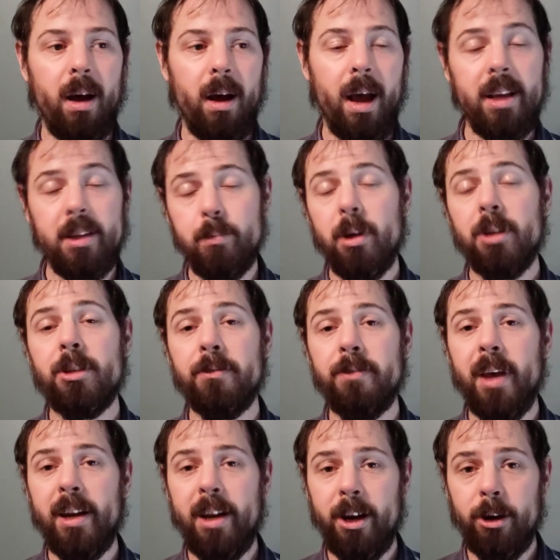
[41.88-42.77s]
as much of
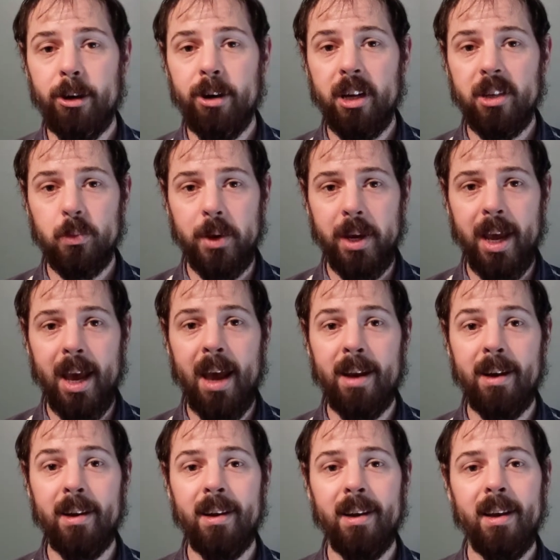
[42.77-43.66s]
that error as we
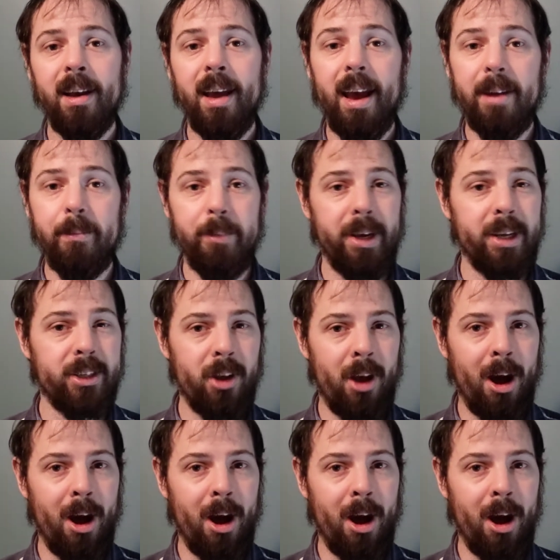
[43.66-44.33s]
can and be as